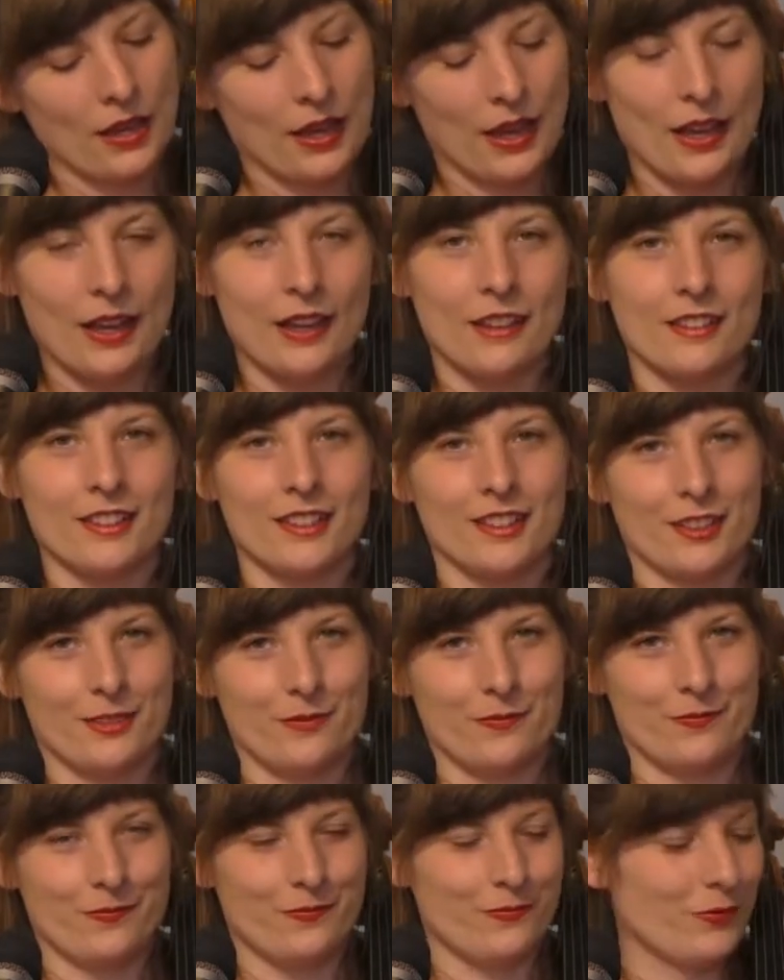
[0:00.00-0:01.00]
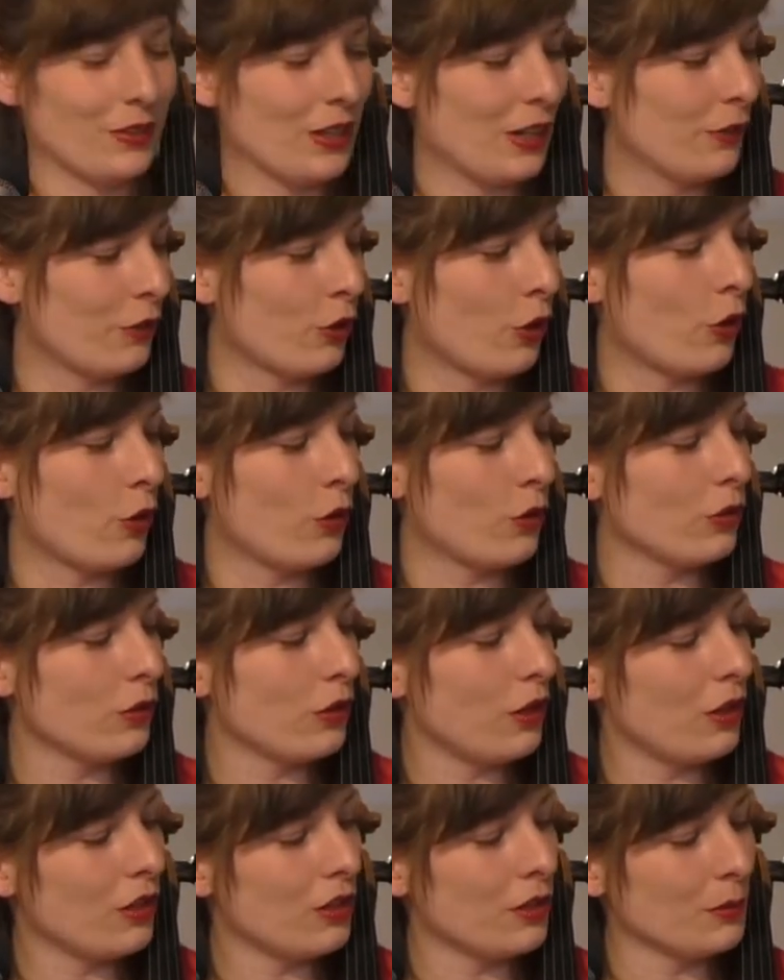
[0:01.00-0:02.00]
And we have a
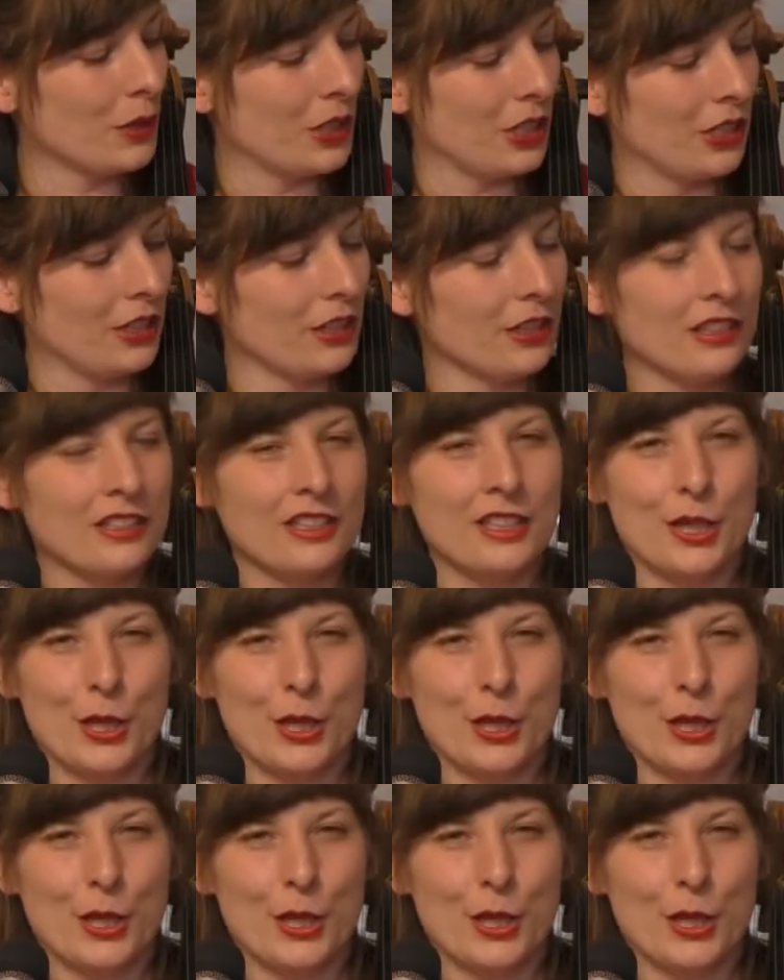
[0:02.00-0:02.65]
whole arm here